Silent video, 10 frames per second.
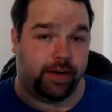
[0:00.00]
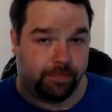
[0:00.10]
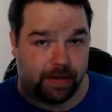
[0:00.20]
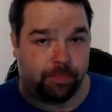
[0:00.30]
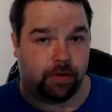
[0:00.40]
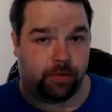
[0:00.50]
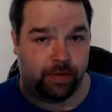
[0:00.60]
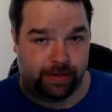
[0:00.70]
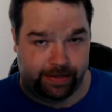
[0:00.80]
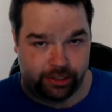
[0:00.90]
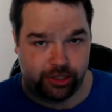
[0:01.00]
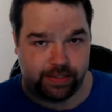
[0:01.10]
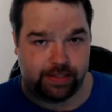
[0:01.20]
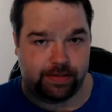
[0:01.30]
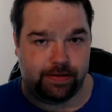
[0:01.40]
of people are
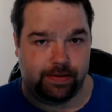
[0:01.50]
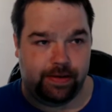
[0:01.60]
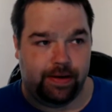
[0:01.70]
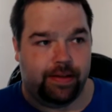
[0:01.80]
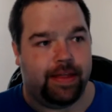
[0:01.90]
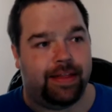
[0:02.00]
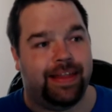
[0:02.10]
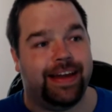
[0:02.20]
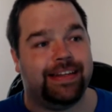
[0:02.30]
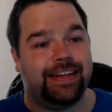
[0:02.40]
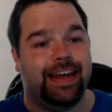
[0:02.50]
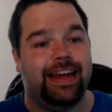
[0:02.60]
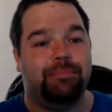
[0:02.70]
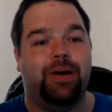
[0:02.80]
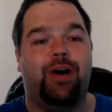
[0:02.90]
religious, that they get to
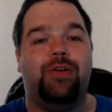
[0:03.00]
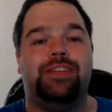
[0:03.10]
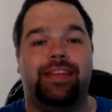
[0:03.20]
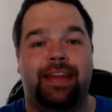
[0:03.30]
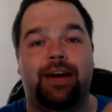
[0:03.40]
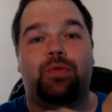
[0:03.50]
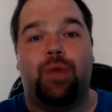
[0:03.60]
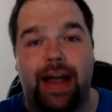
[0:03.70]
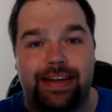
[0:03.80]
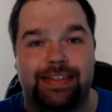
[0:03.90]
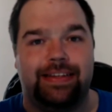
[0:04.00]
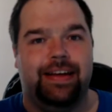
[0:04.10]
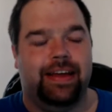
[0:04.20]
impose their rights,